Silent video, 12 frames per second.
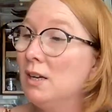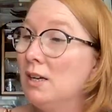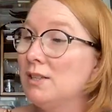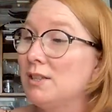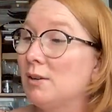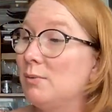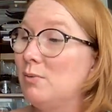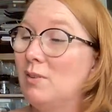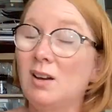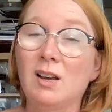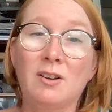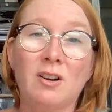So
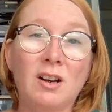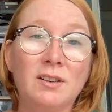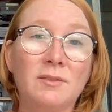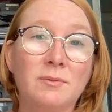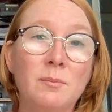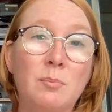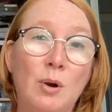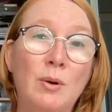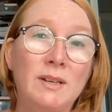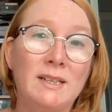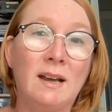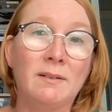I kind of broke
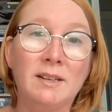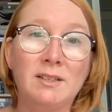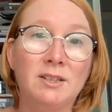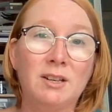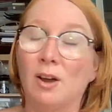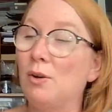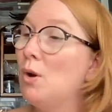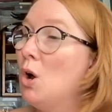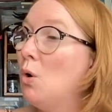it down into,